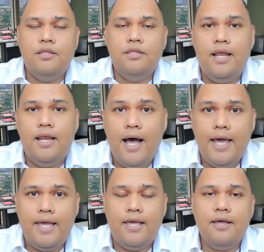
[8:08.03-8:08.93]
they
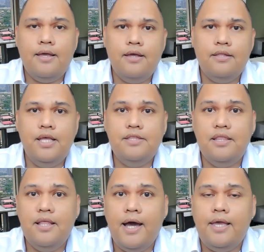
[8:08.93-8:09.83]
lie, they
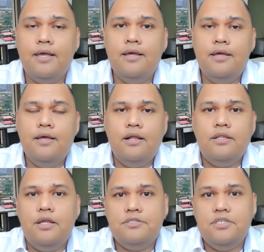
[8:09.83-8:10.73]
deny
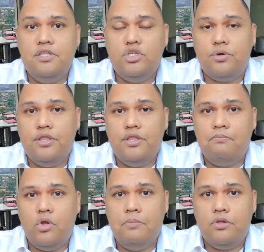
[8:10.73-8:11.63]
their signature in the
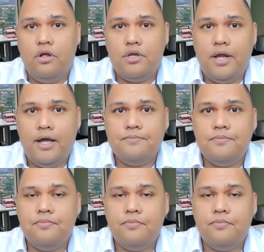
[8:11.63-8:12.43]
employment contract.